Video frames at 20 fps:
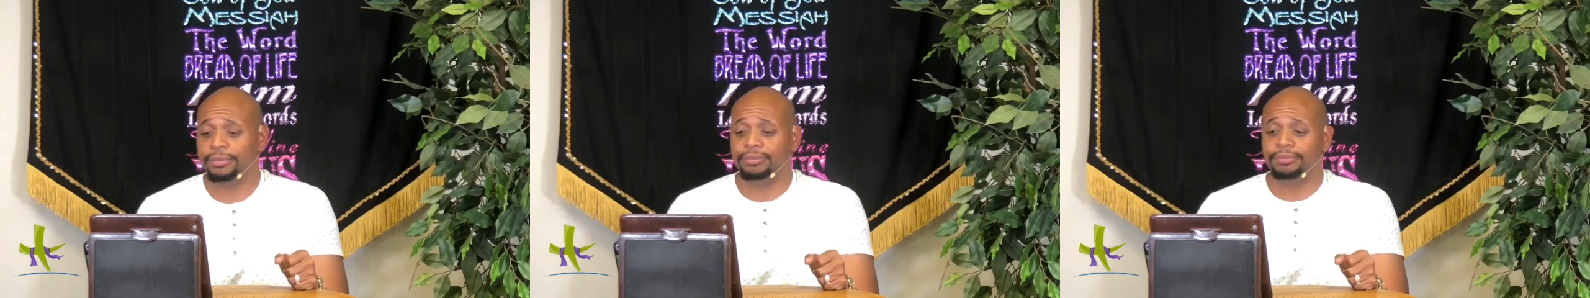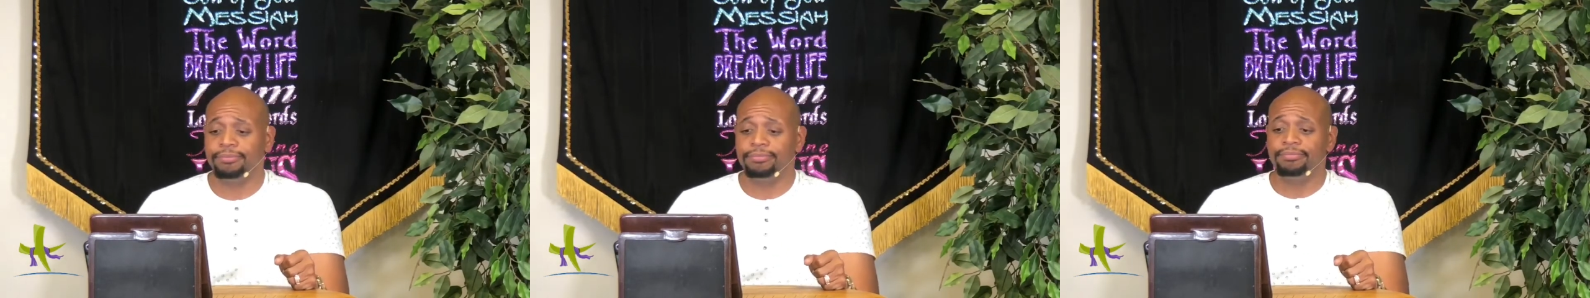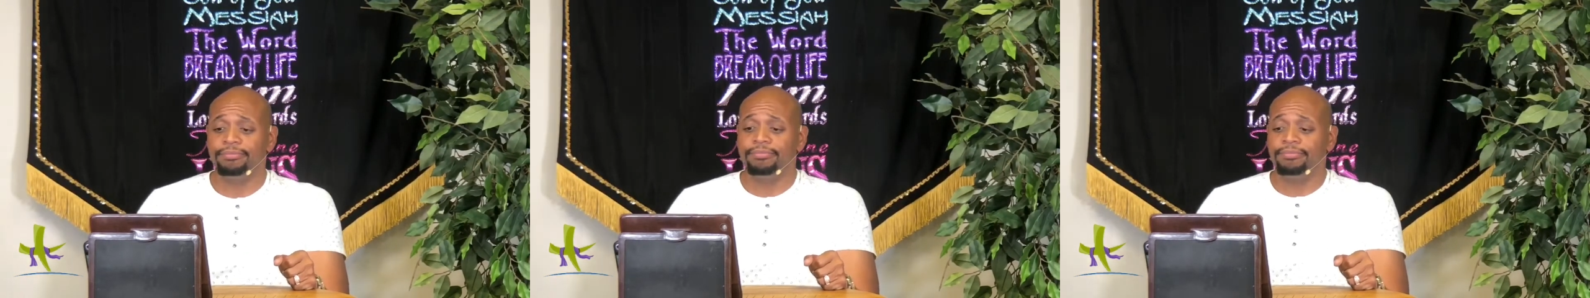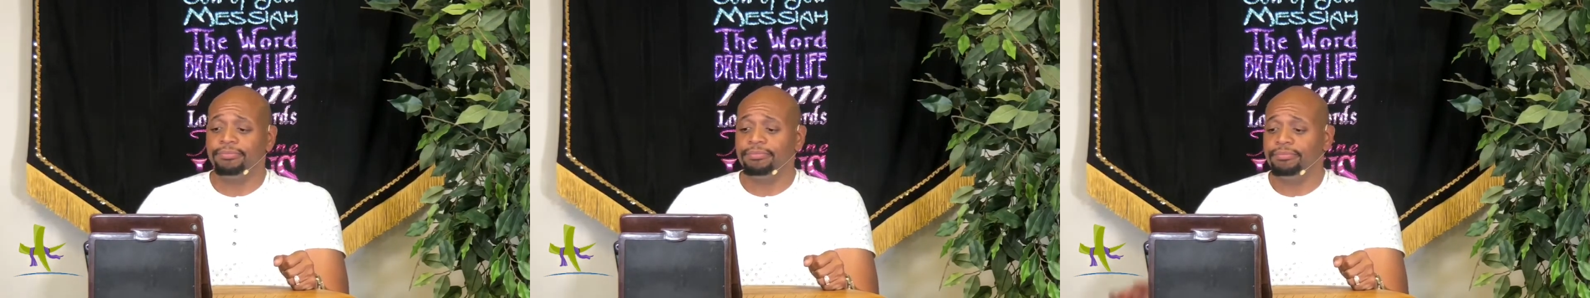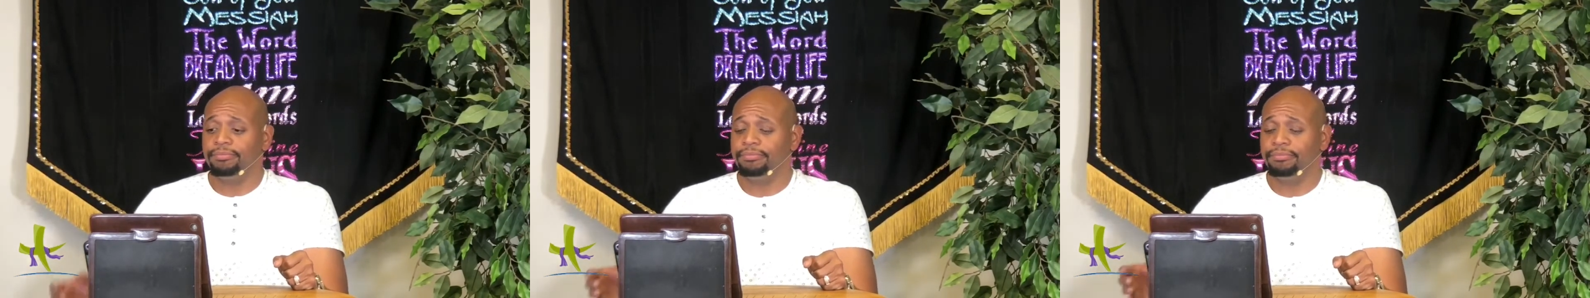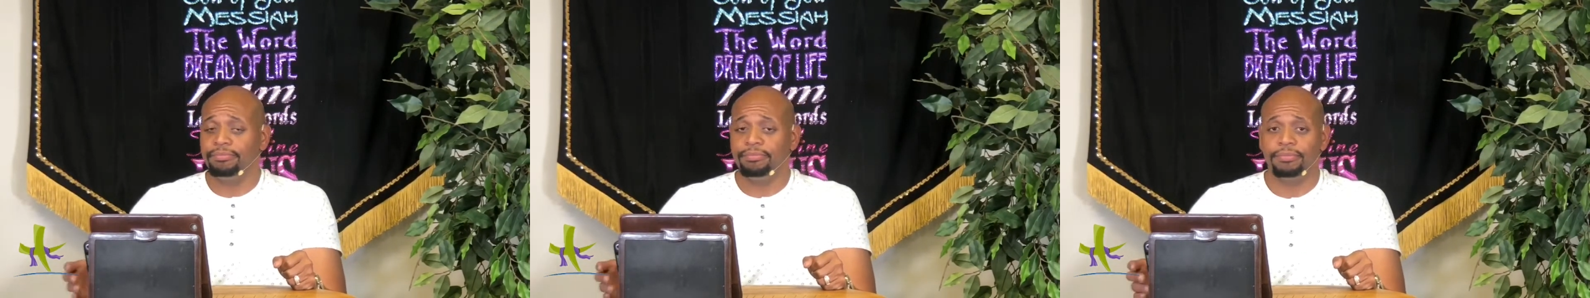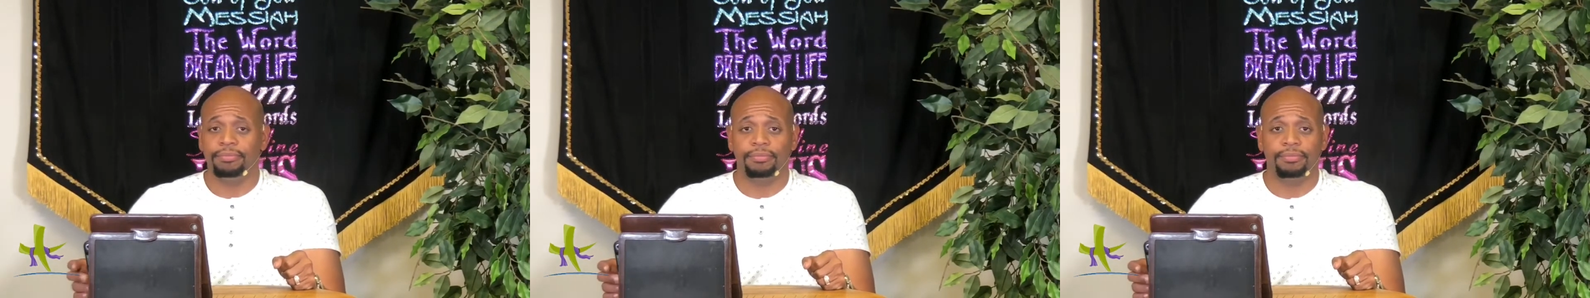
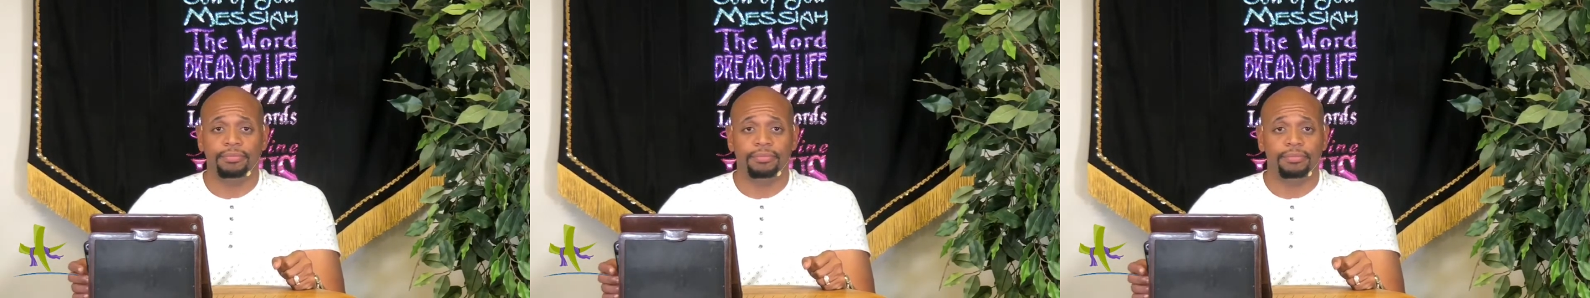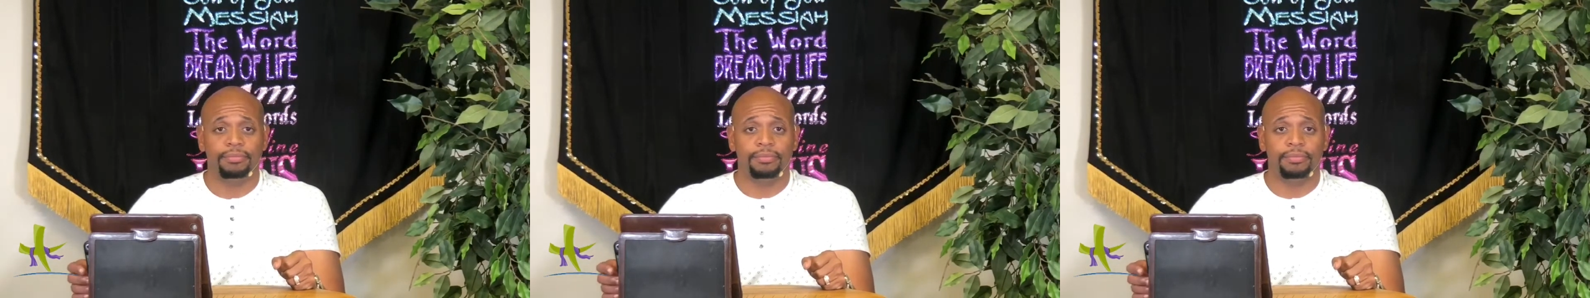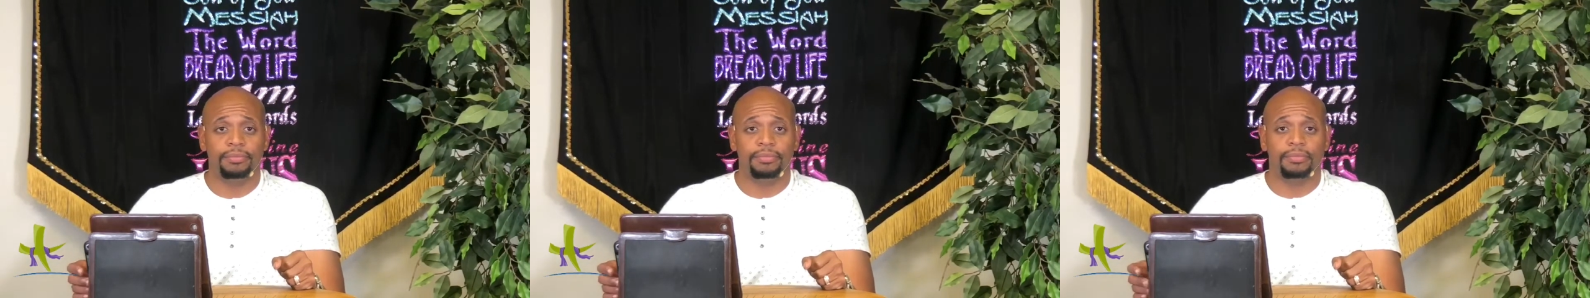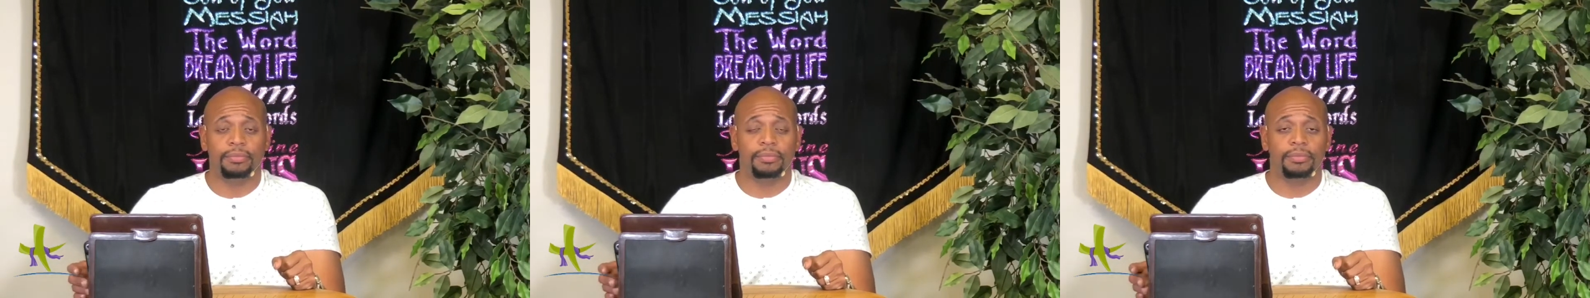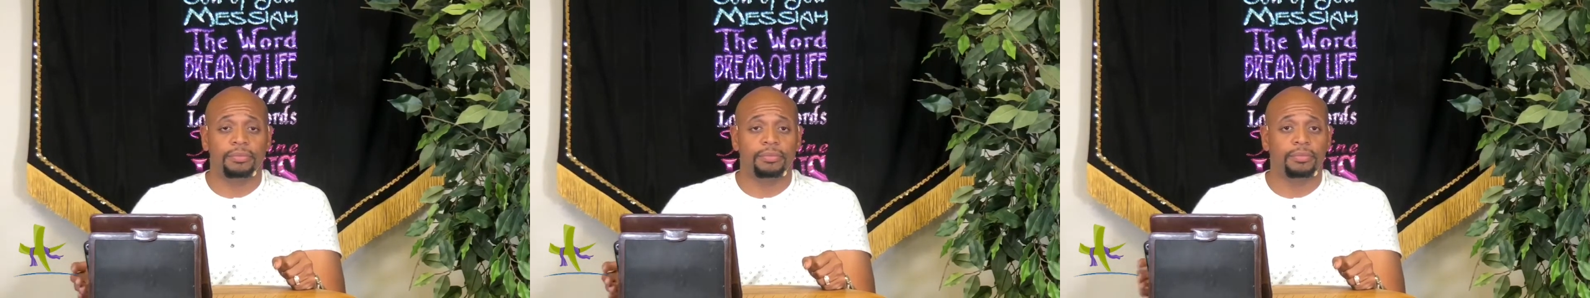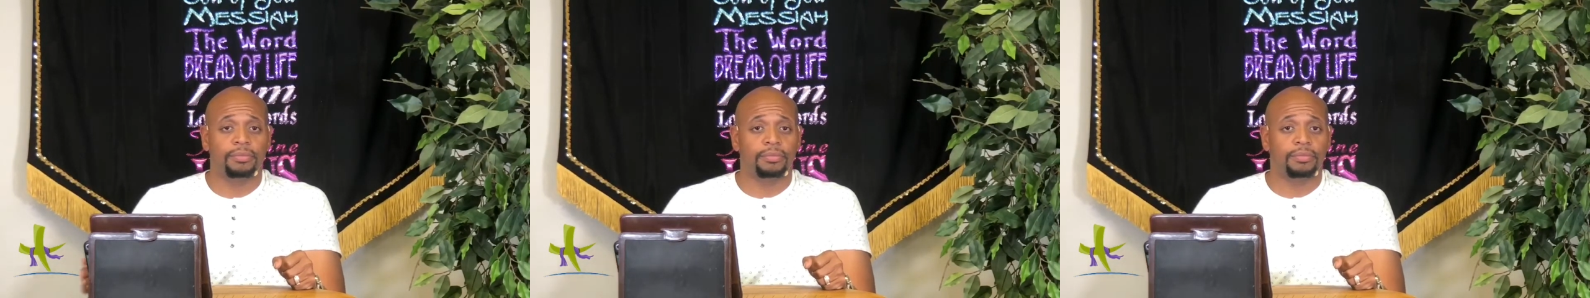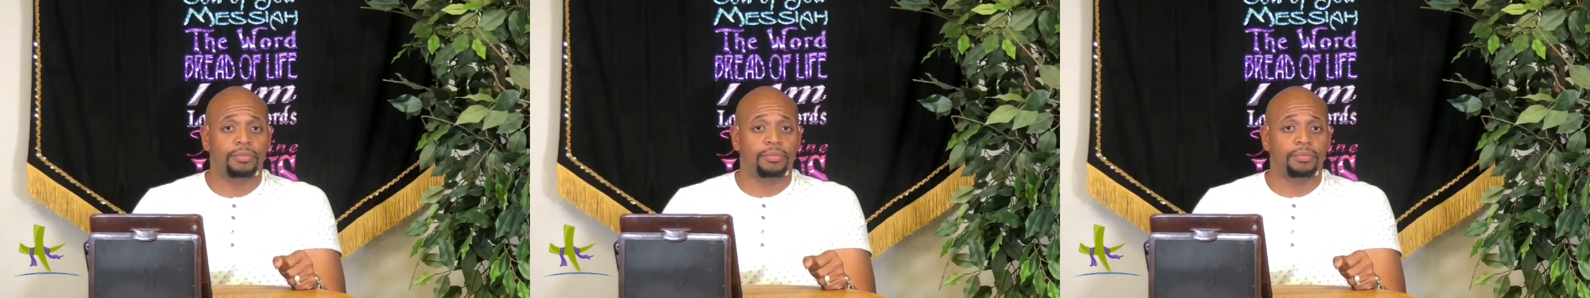[no speech]